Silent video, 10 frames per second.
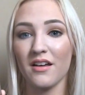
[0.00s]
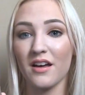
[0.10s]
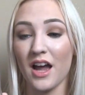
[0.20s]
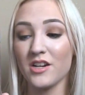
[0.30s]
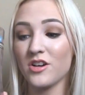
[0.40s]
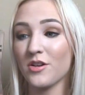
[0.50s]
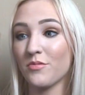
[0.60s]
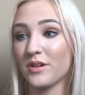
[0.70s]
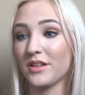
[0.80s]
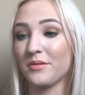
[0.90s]
I tried
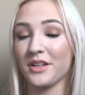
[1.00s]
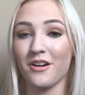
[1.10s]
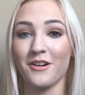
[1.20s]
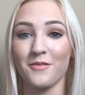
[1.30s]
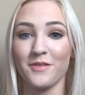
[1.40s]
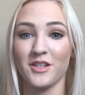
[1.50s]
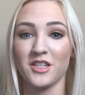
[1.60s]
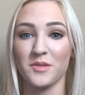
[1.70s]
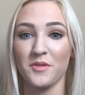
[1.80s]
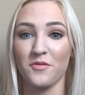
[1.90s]
really hard to finish
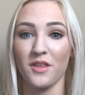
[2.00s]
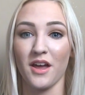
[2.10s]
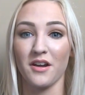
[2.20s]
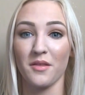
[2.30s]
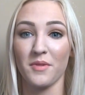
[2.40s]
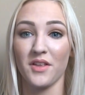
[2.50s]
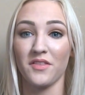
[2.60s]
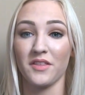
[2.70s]
this before the end of the month.